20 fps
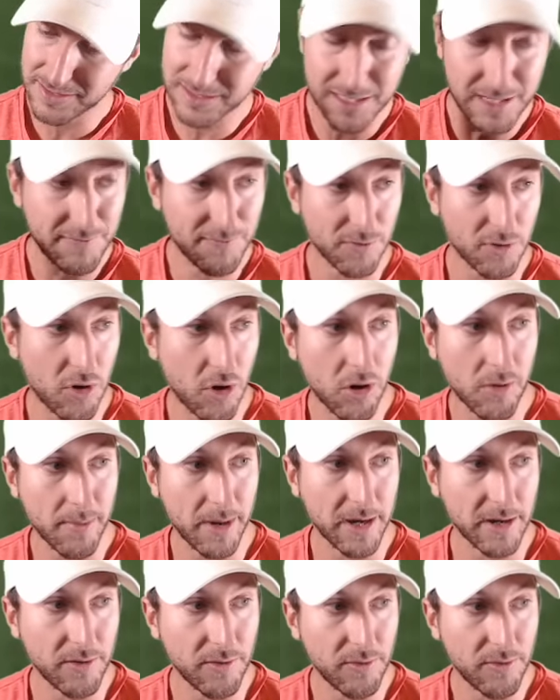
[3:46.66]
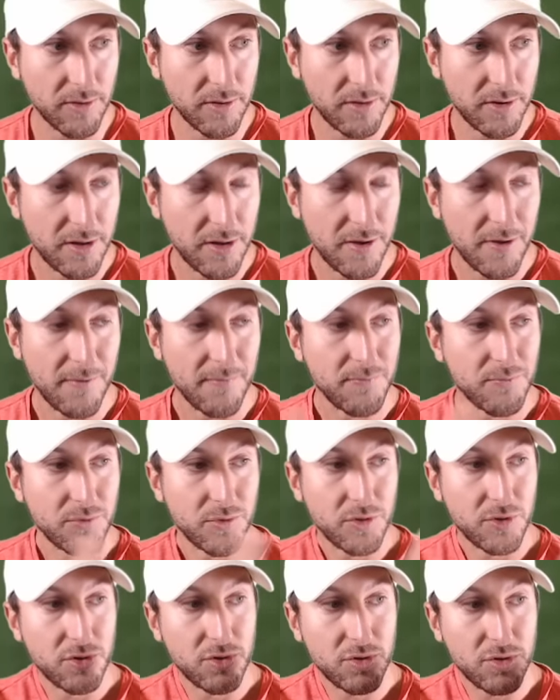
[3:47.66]
for Carmichael,
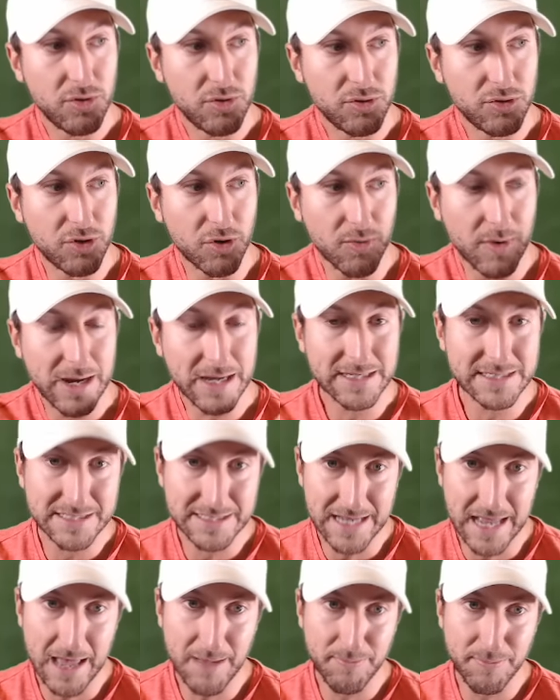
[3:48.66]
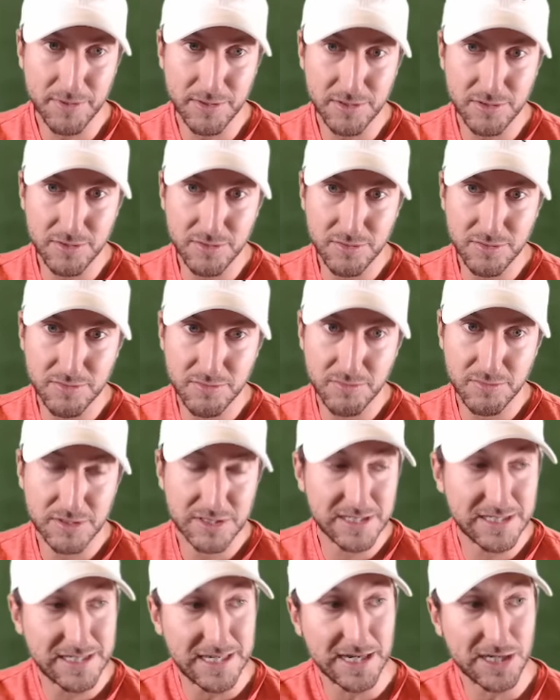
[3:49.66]
direct snap it
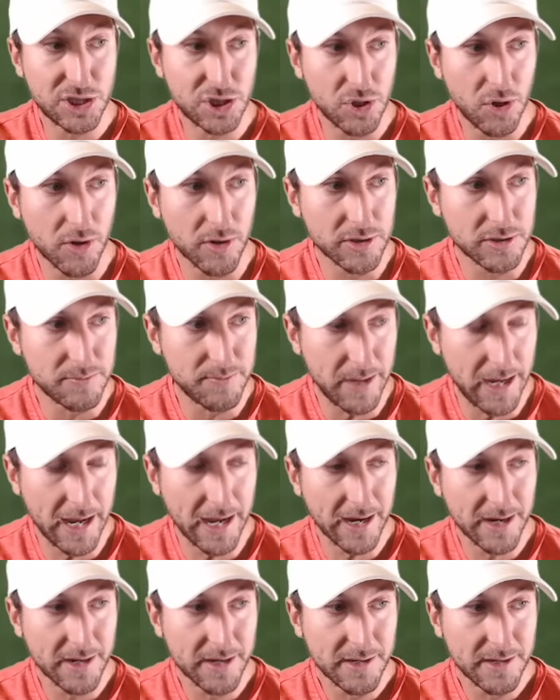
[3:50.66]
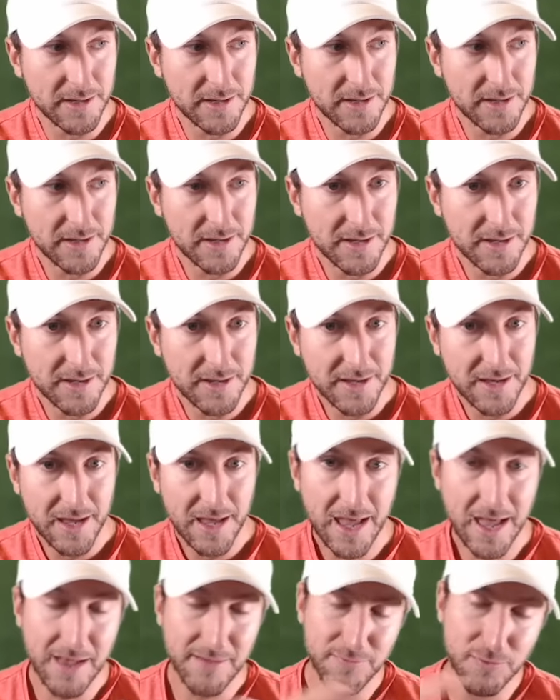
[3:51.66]
6 yards back.
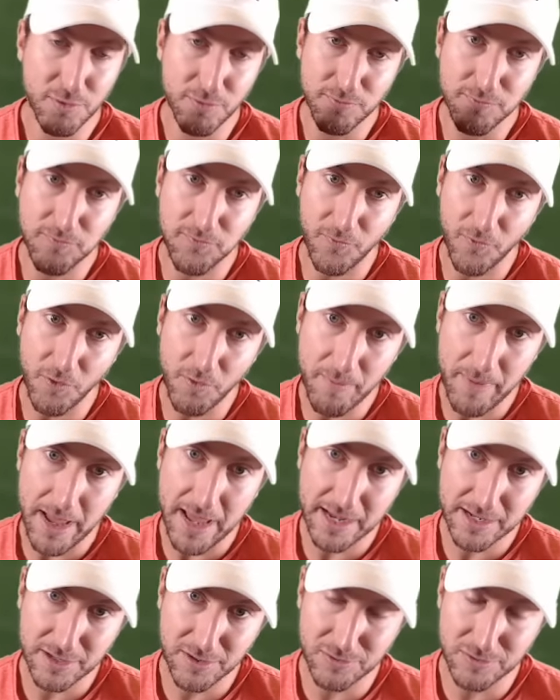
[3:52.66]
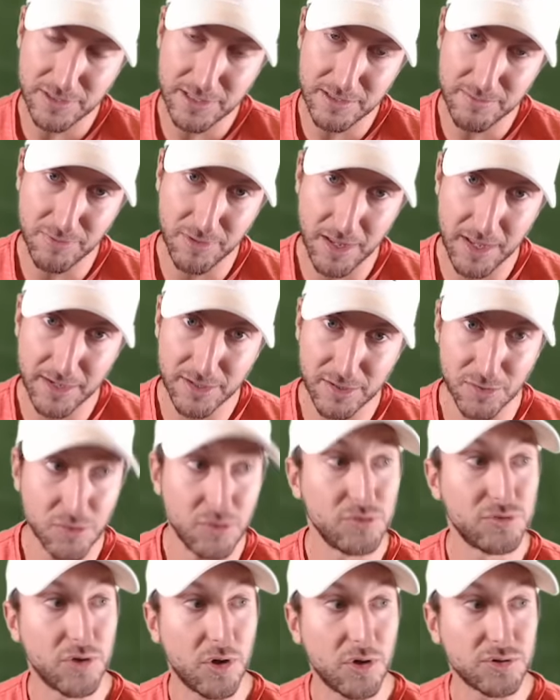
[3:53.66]
Have your fullback, your lead
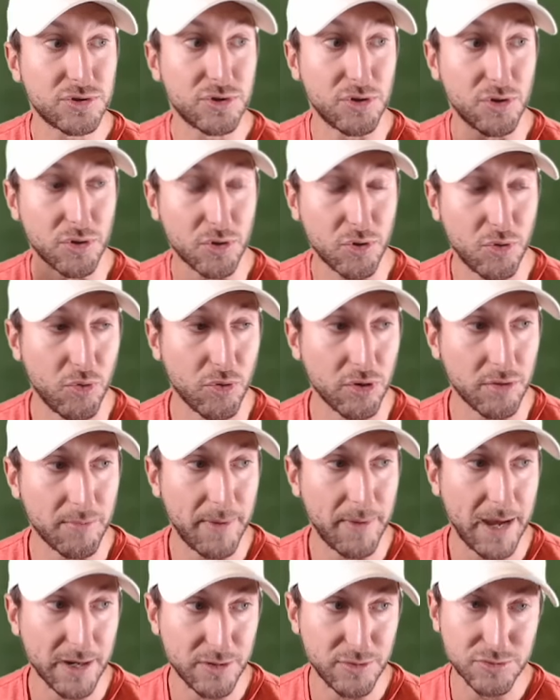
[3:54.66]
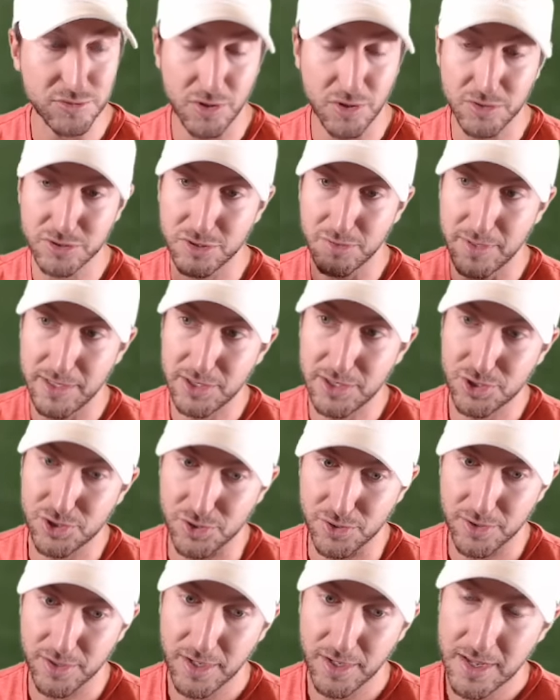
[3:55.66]
blocker, who's also your quarterback, who's also
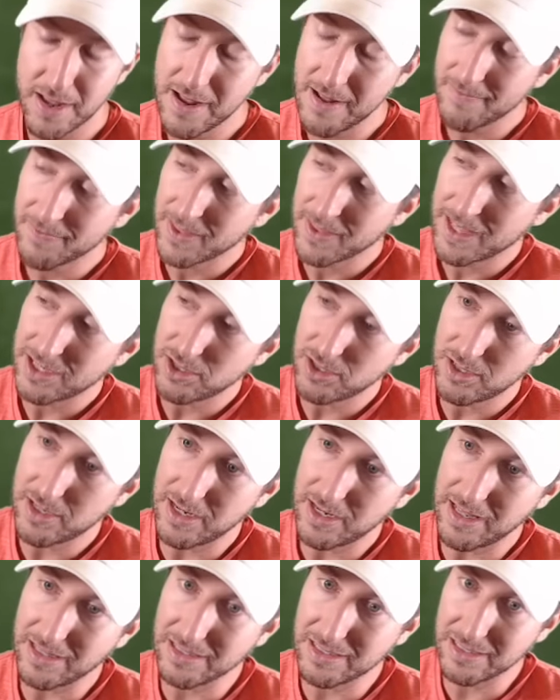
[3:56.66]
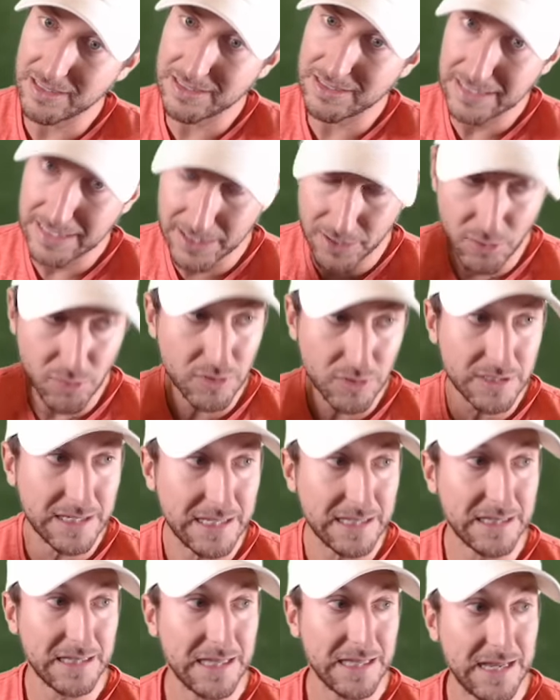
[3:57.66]
injured,
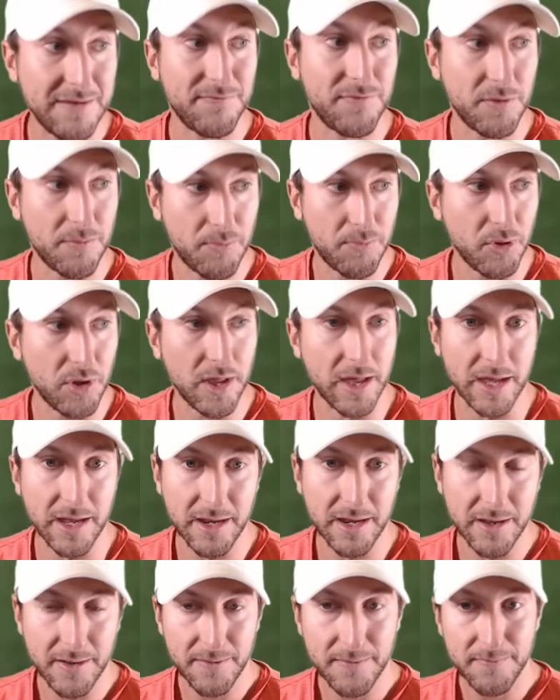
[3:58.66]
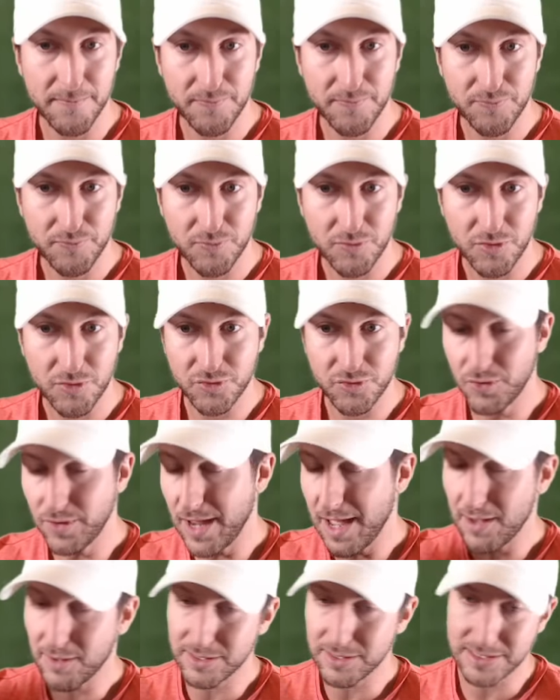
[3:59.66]
literally leave the play. So
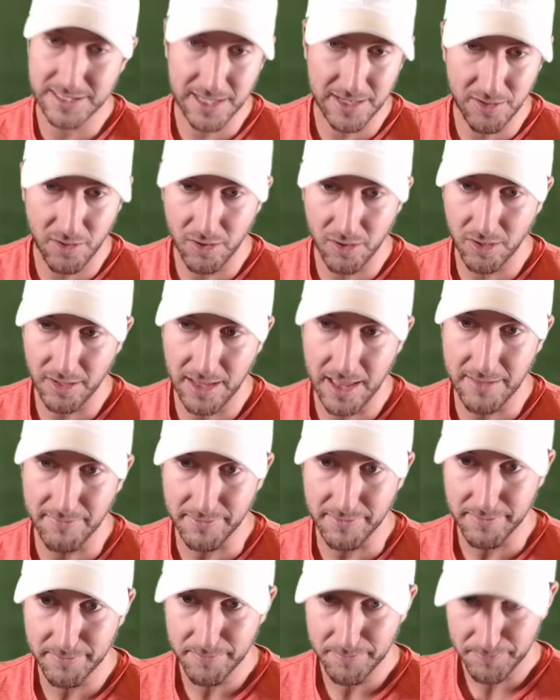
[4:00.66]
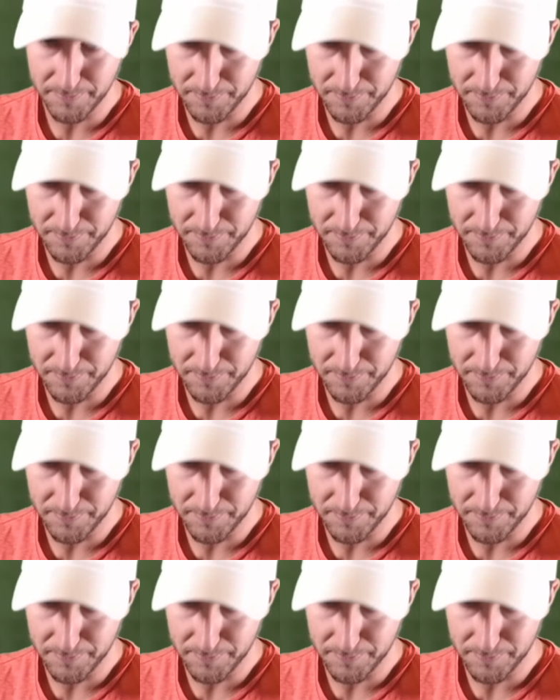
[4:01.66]
now it's 10 on 11.